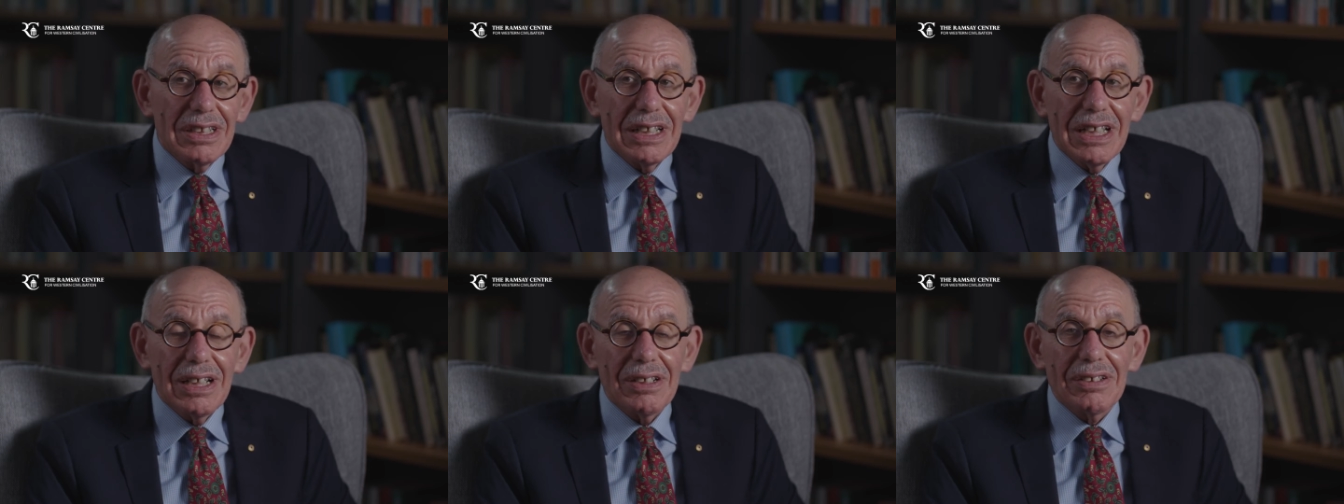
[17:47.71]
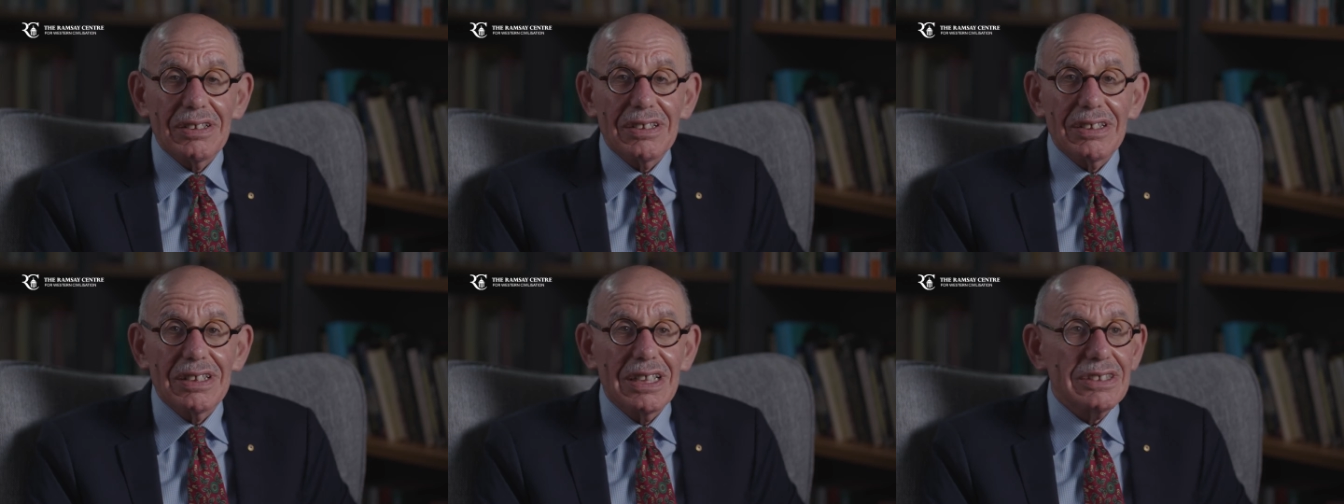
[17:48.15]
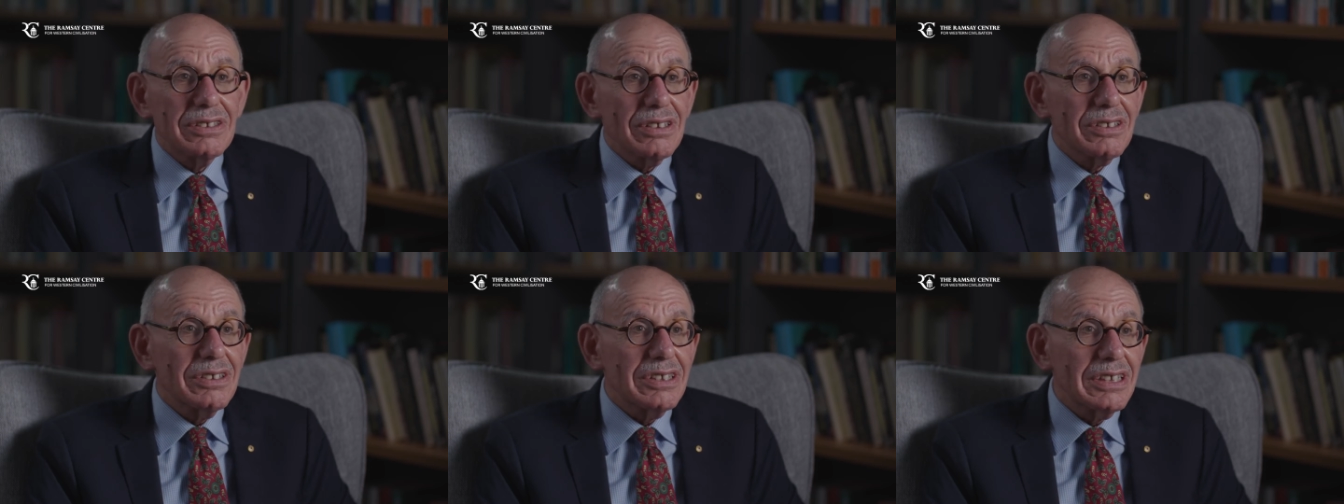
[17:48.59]
Now, that's
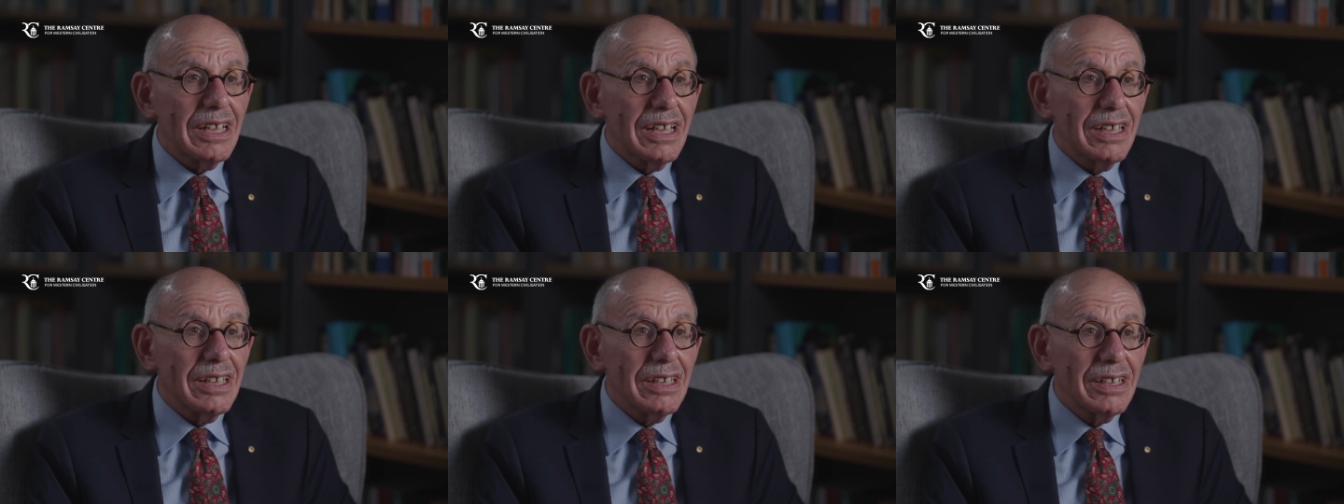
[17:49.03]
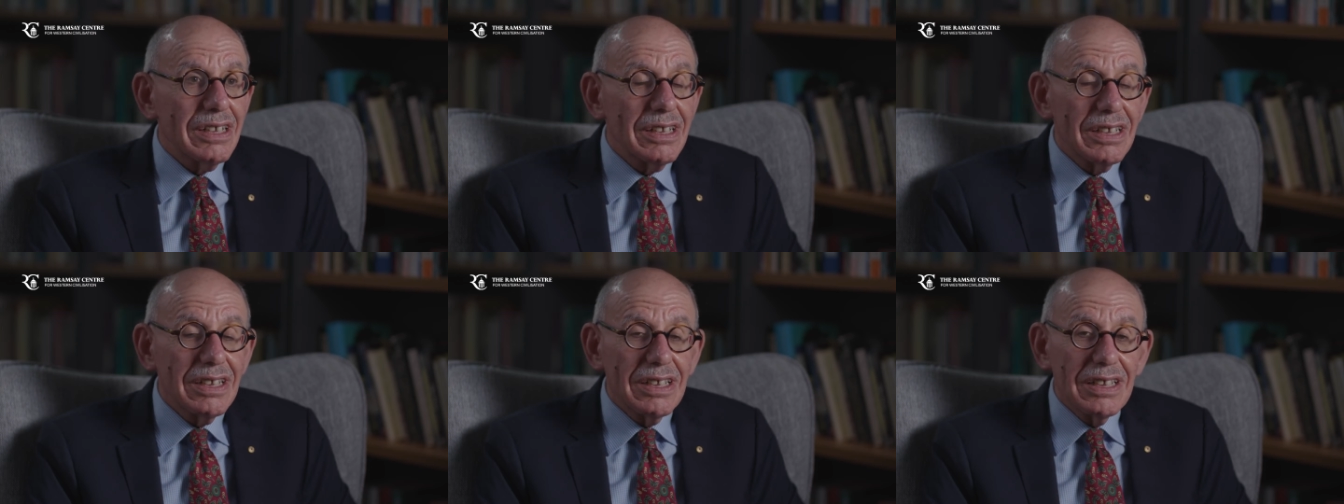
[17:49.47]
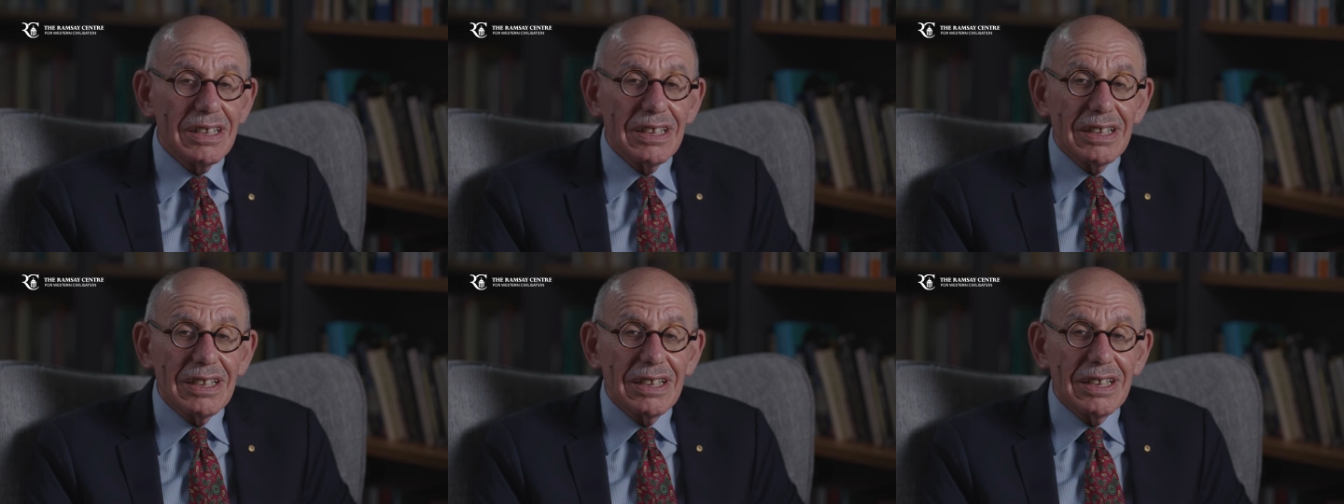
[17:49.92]
not to say
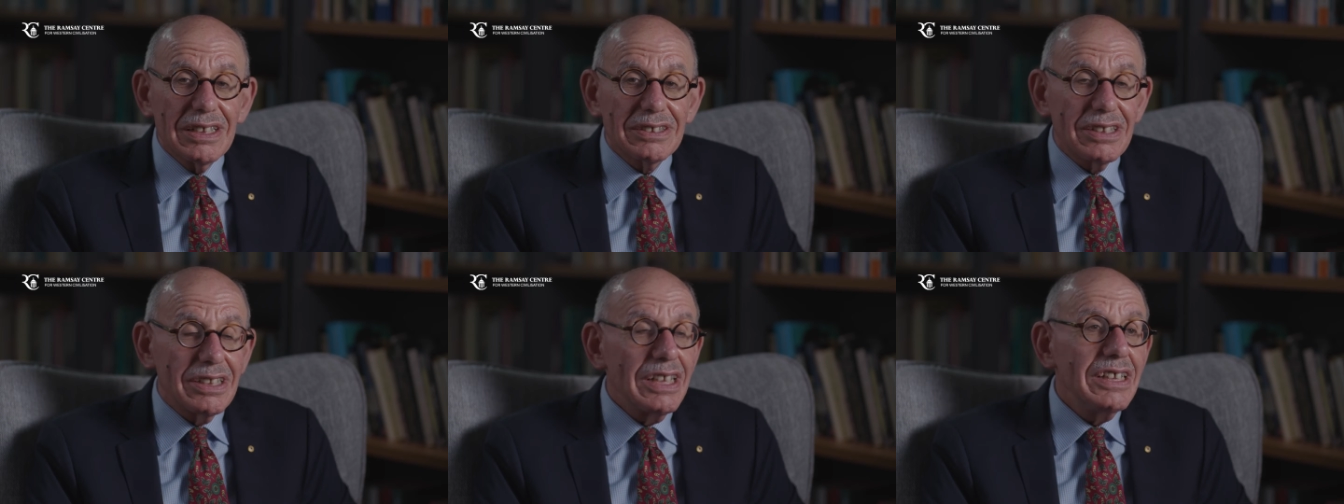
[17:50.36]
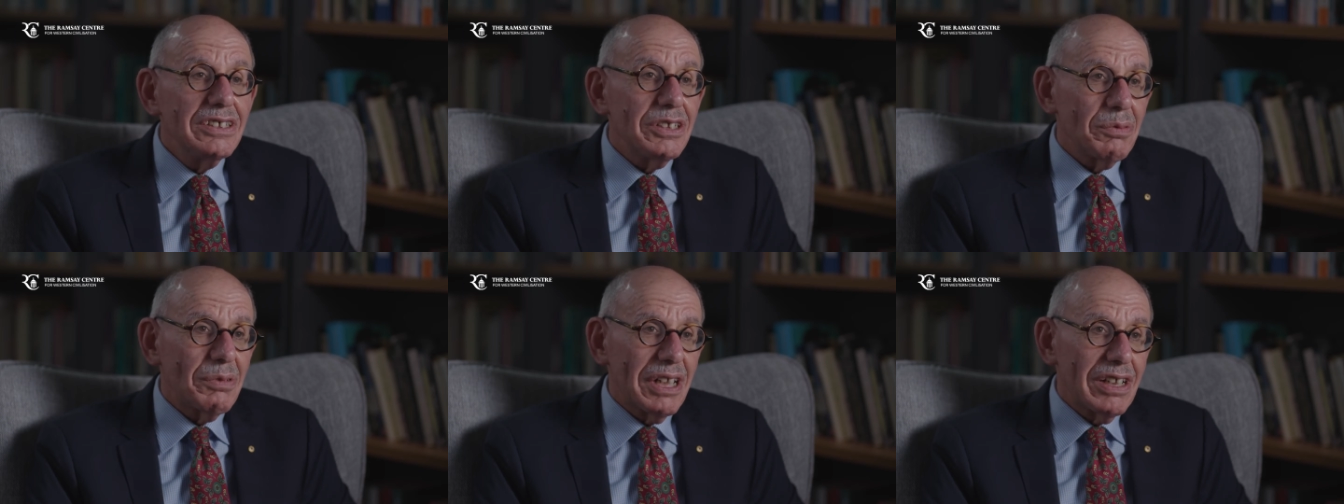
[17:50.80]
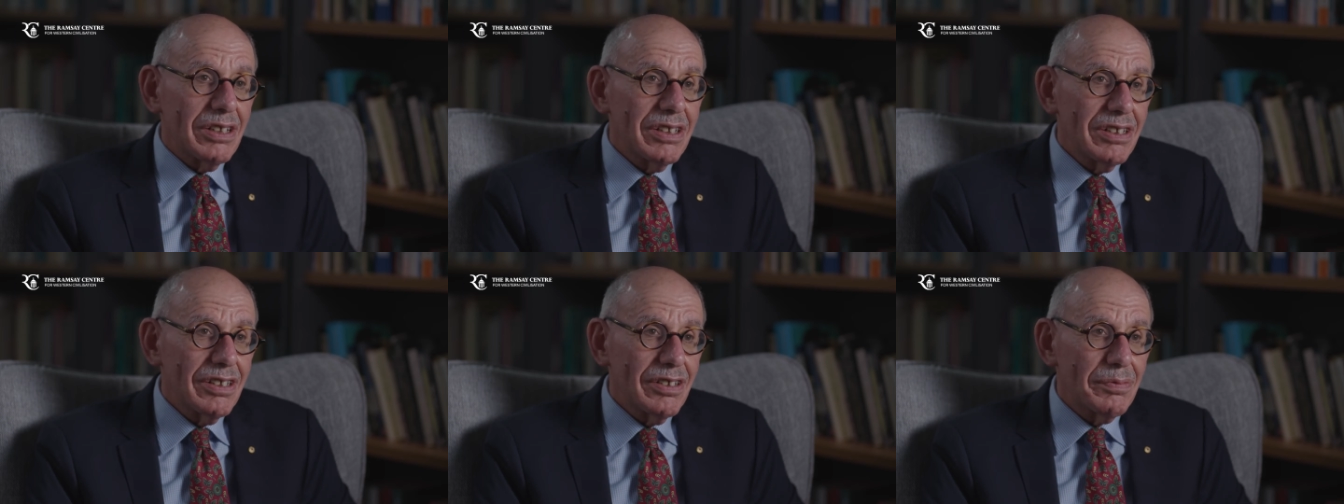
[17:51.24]
it's an easy way
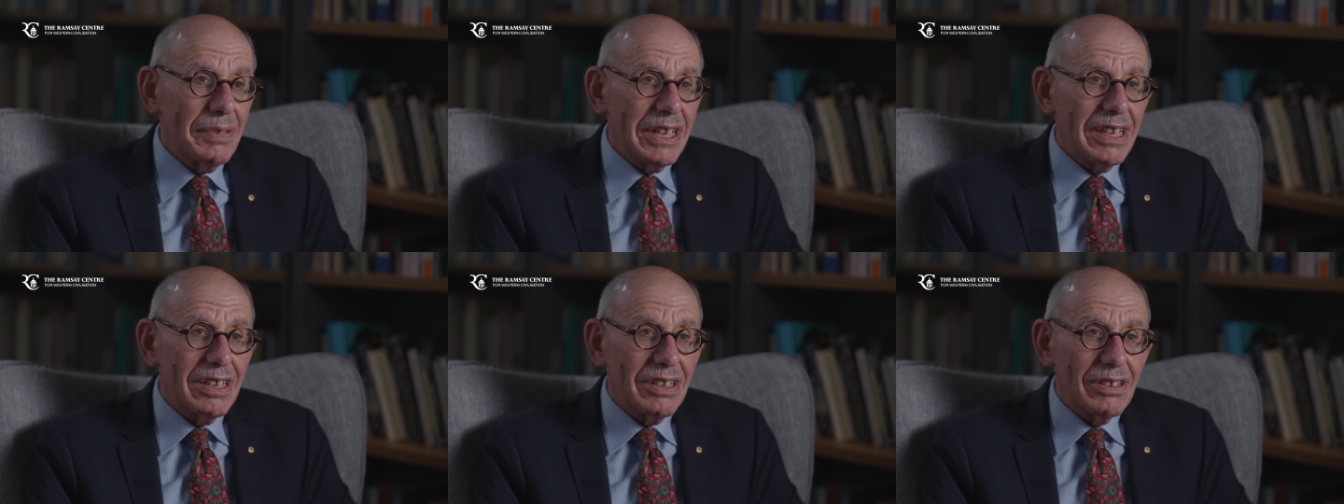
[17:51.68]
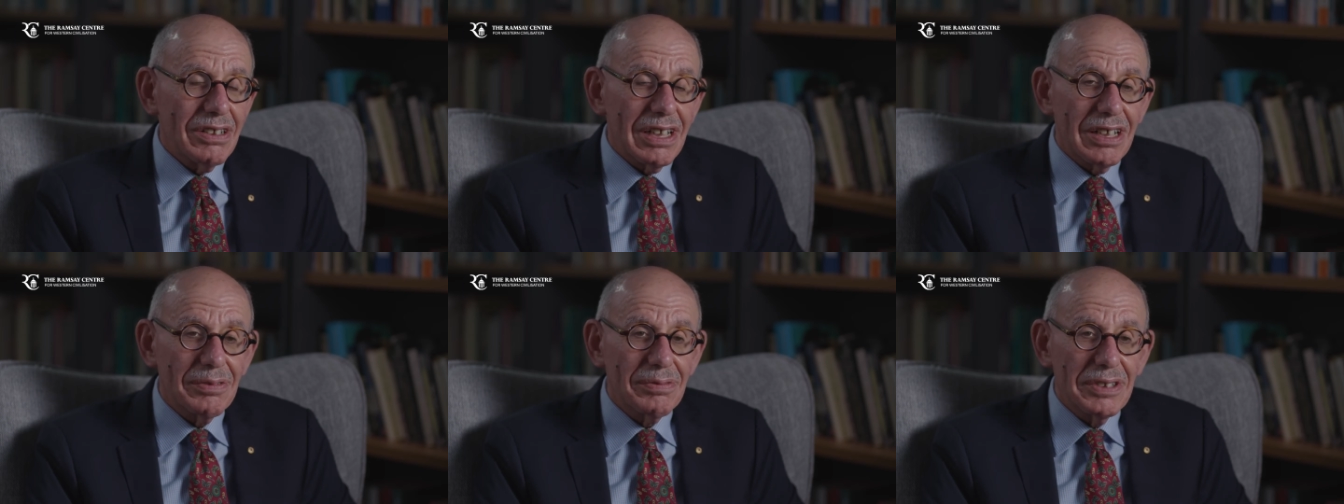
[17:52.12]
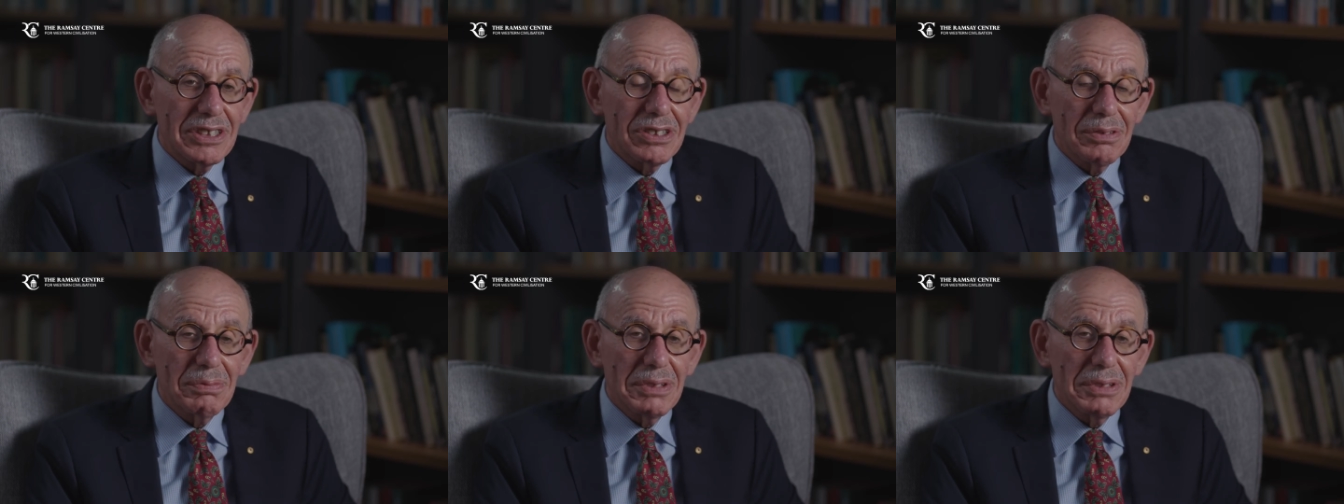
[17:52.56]
of making your life richer,